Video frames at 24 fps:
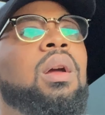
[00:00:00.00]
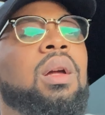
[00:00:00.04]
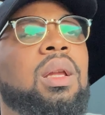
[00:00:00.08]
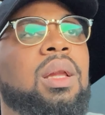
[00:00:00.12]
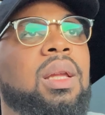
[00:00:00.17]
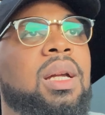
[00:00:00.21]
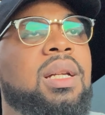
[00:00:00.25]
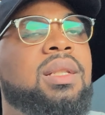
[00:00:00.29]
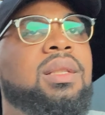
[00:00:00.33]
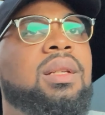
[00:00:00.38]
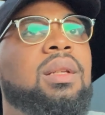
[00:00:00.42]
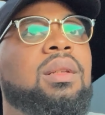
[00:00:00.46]

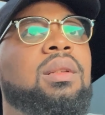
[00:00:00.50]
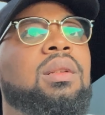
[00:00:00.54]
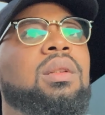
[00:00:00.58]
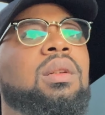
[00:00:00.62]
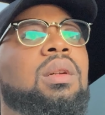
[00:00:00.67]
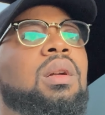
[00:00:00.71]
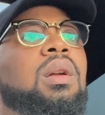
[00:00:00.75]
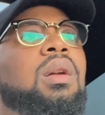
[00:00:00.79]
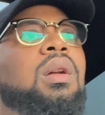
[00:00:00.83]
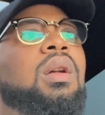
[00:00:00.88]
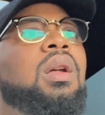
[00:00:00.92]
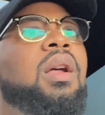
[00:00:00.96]
Listen,
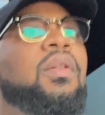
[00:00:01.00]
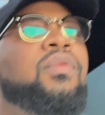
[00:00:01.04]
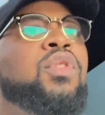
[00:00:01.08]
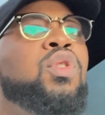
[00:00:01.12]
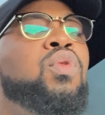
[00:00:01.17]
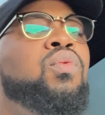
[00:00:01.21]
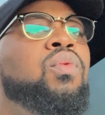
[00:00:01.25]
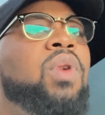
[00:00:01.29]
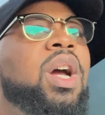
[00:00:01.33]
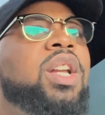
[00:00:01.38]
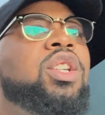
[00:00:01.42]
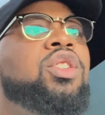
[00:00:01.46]
if
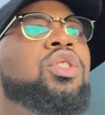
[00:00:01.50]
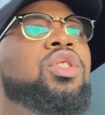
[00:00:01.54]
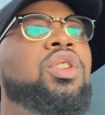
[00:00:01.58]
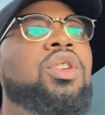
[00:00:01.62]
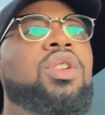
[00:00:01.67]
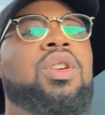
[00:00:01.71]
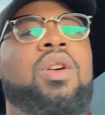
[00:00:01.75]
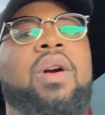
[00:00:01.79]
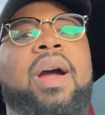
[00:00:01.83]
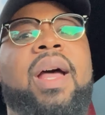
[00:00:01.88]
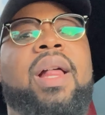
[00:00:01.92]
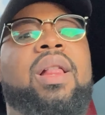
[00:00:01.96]
you register
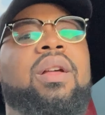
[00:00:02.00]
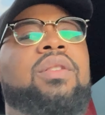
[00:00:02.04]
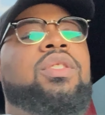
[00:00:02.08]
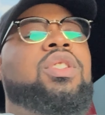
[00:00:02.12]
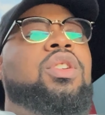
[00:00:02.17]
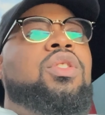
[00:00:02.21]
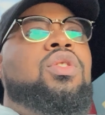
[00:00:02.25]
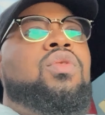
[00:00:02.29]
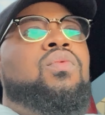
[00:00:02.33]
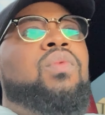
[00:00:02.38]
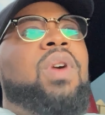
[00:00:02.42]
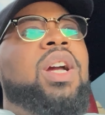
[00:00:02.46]
your L L
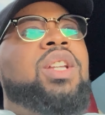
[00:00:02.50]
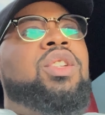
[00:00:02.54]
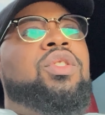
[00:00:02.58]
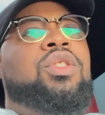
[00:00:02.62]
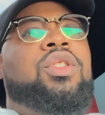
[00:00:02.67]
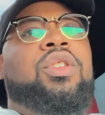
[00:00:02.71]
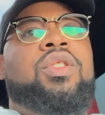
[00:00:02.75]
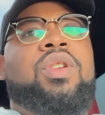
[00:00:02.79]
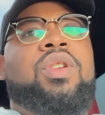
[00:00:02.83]
C, you register